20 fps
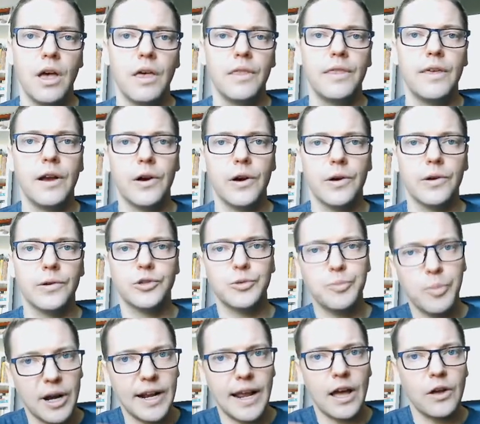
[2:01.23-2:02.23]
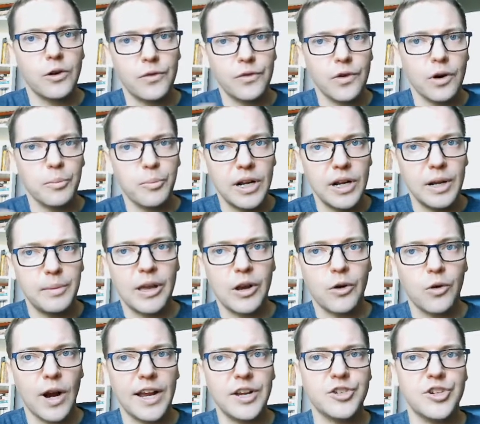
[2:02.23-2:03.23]
They're spread out over a big
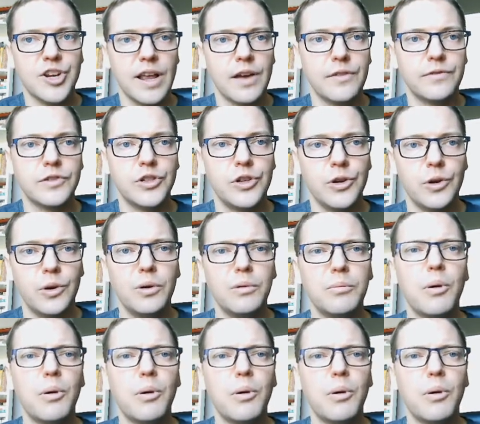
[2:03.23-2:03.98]
range in F2,